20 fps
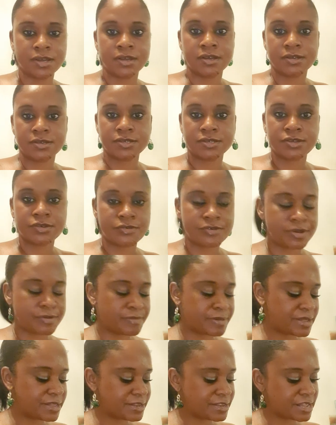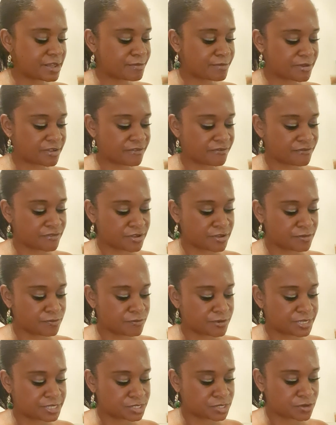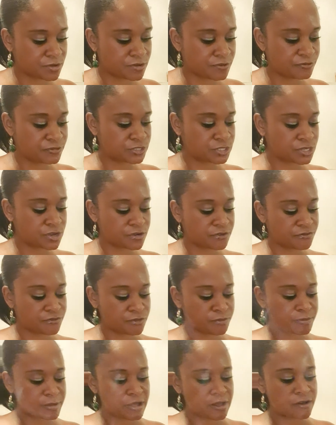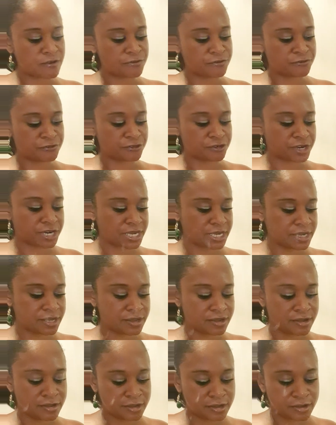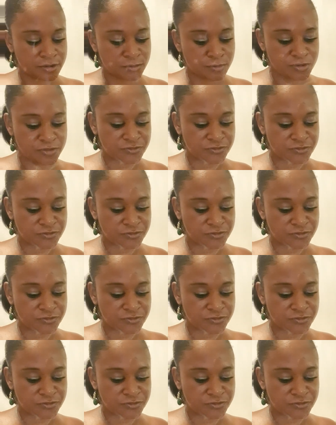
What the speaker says: sorry about that, my phone went off. So for pile 3, we've